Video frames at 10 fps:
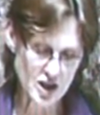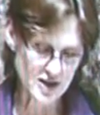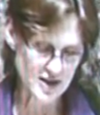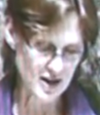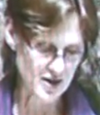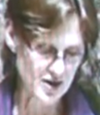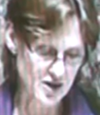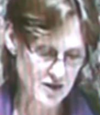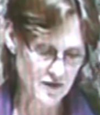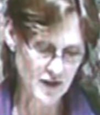assistants
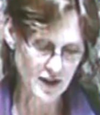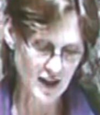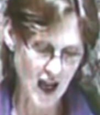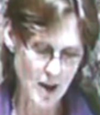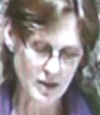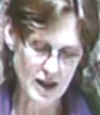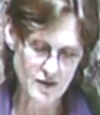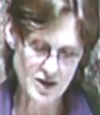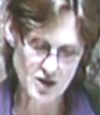to fill the gap and give the